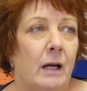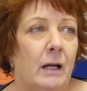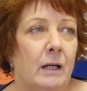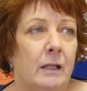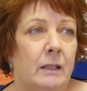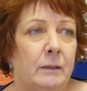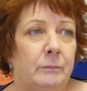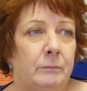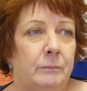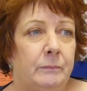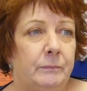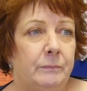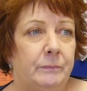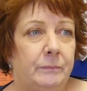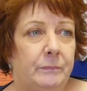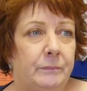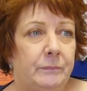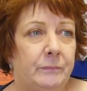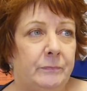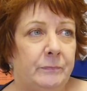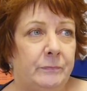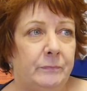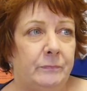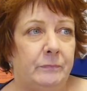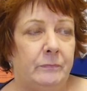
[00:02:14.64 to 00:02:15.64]
And
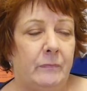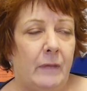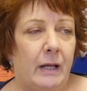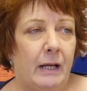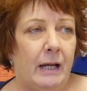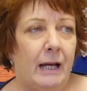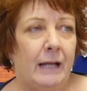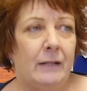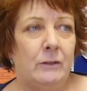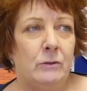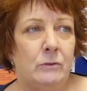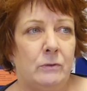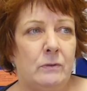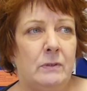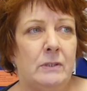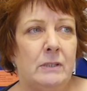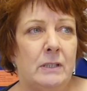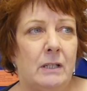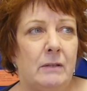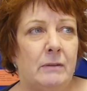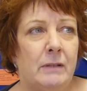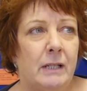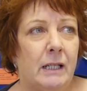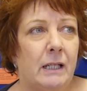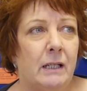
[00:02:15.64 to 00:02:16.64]

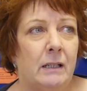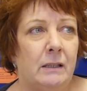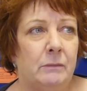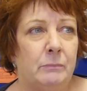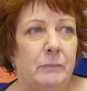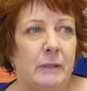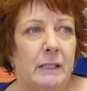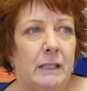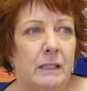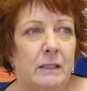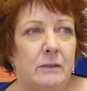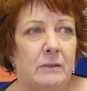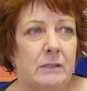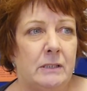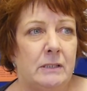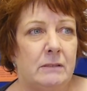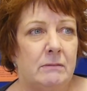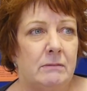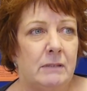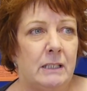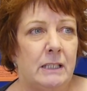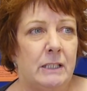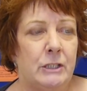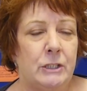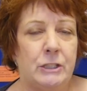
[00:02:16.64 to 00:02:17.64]
also it can be used to
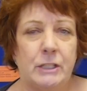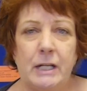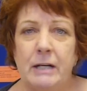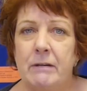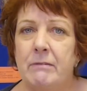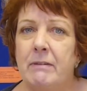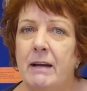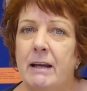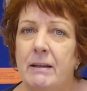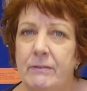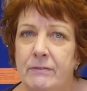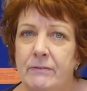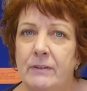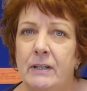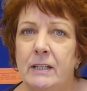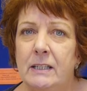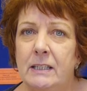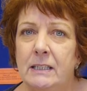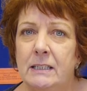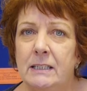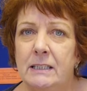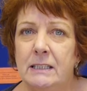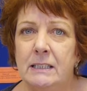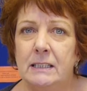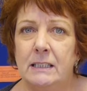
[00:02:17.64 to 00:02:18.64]
really generate
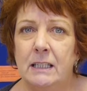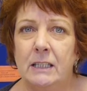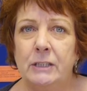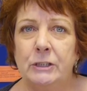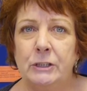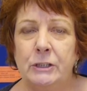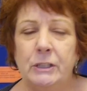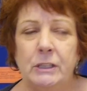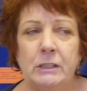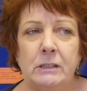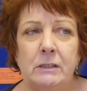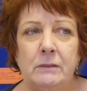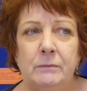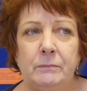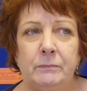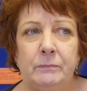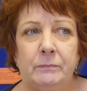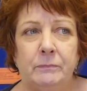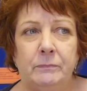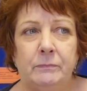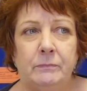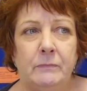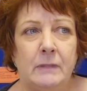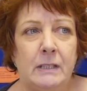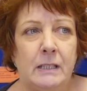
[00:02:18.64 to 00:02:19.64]
further discussion.
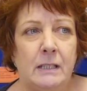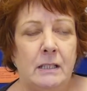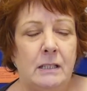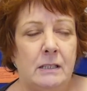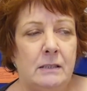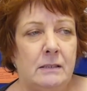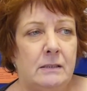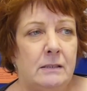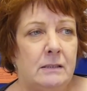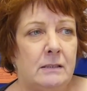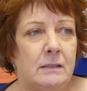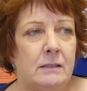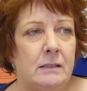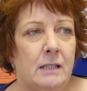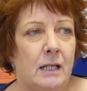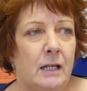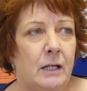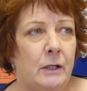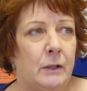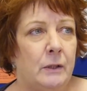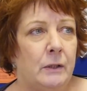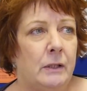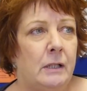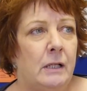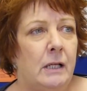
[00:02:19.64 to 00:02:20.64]

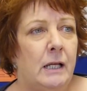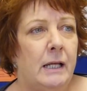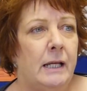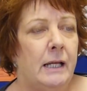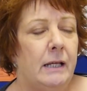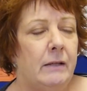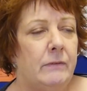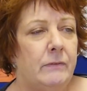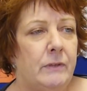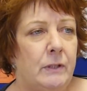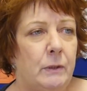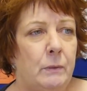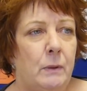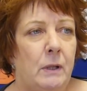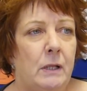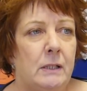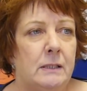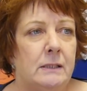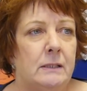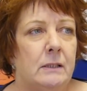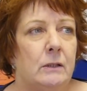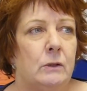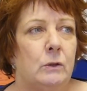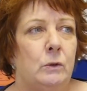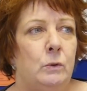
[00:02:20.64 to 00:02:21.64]
So if you
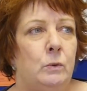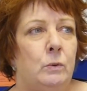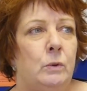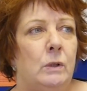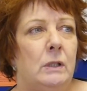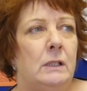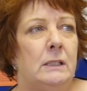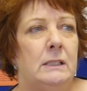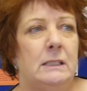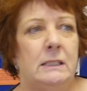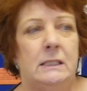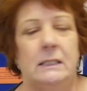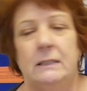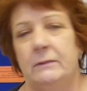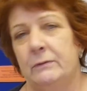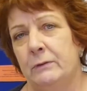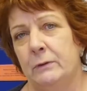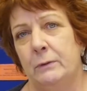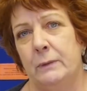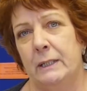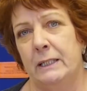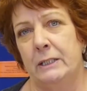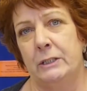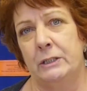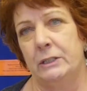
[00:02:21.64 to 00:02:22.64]
ask a qualitative
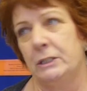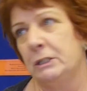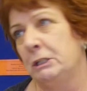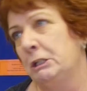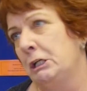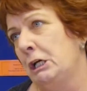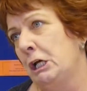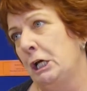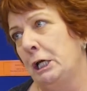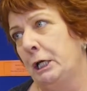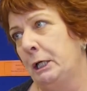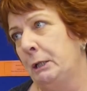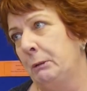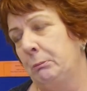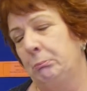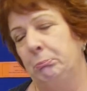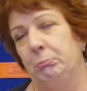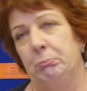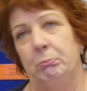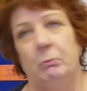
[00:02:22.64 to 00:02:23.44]
question like,